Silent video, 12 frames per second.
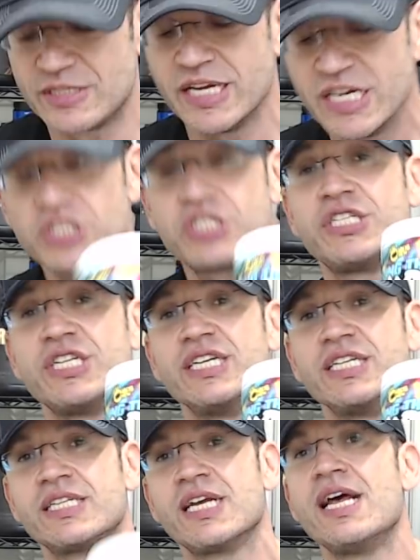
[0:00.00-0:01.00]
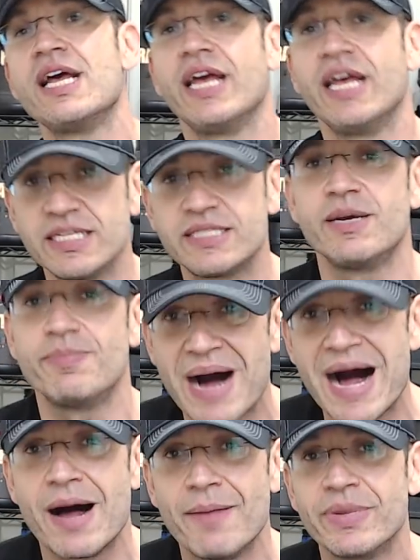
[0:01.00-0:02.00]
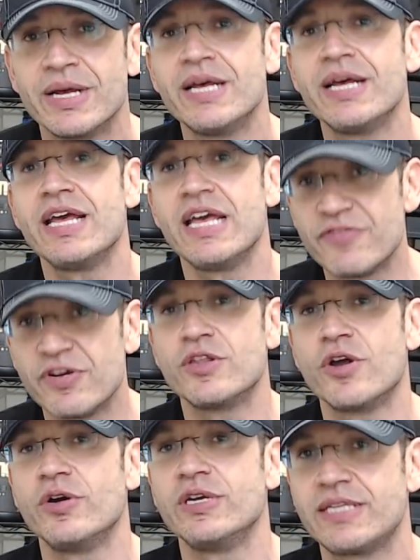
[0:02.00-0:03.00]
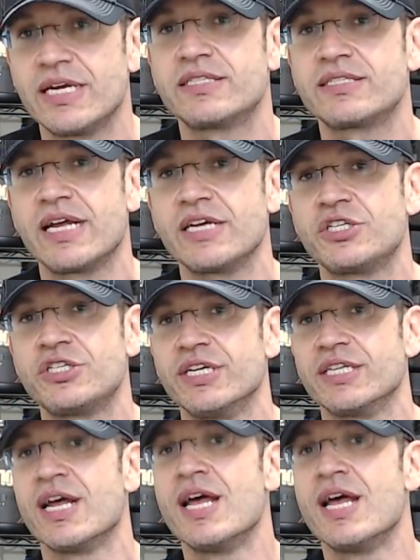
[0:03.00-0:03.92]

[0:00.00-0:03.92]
This shit is the bomb, even though it tastes like shit.